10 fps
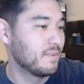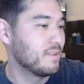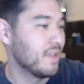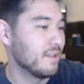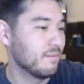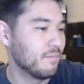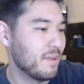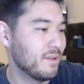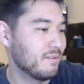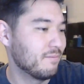yeah,
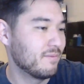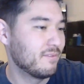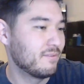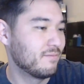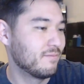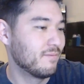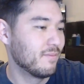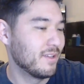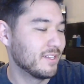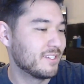maybe
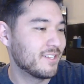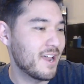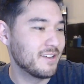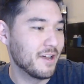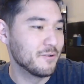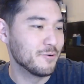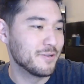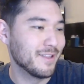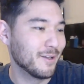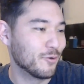it's signed under
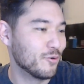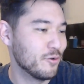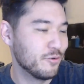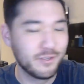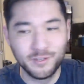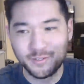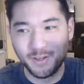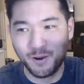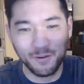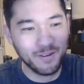De La Cruz,
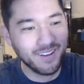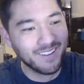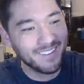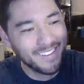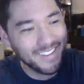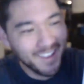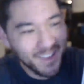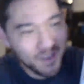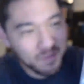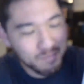so
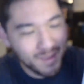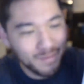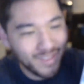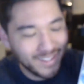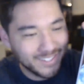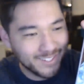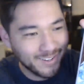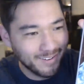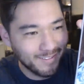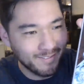maybe that's
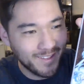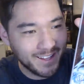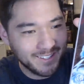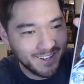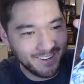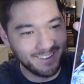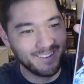it.